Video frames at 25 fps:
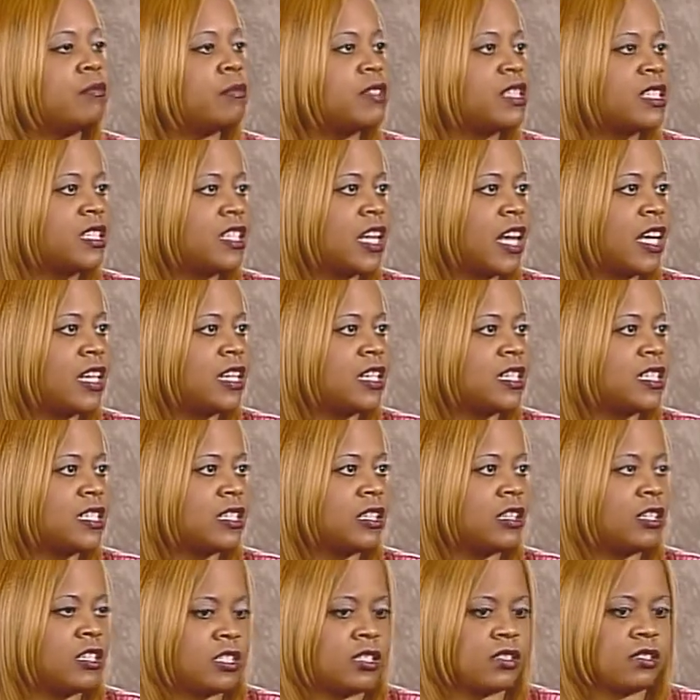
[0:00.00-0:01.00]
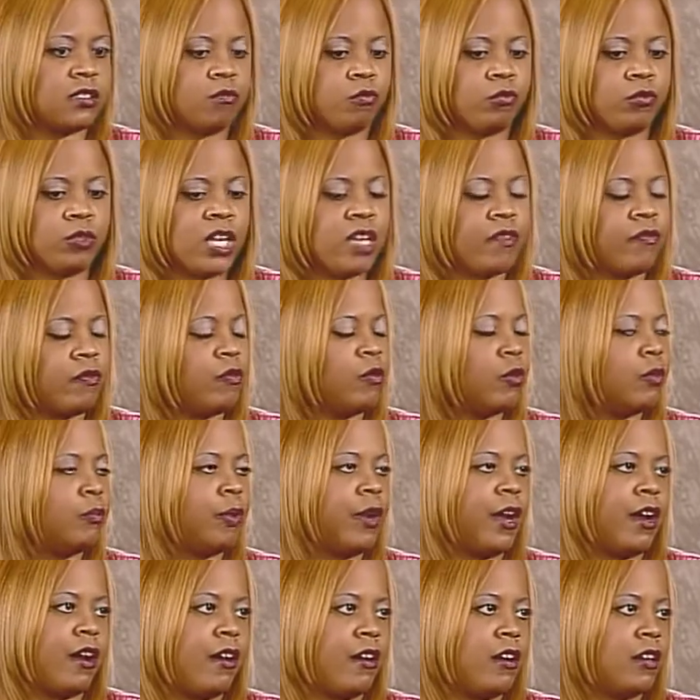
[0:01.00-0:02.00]
mistakes, because even with
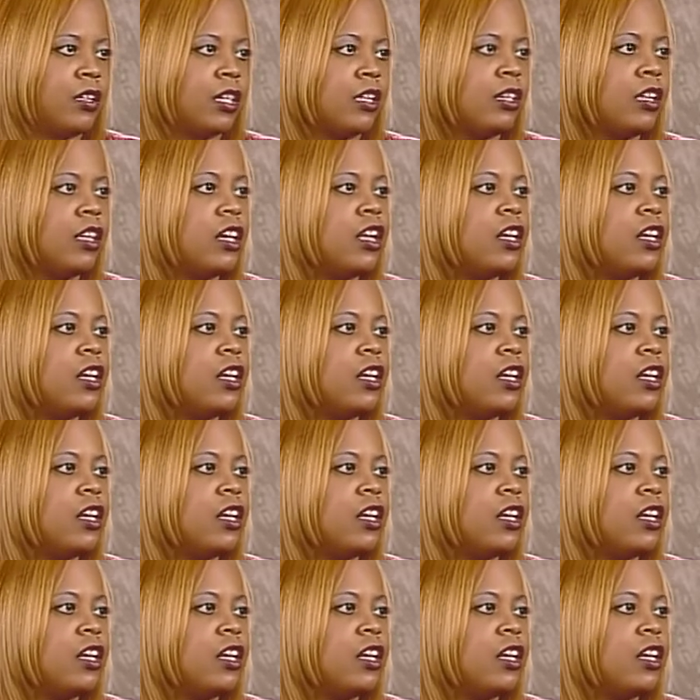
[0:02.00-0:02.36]
parenting,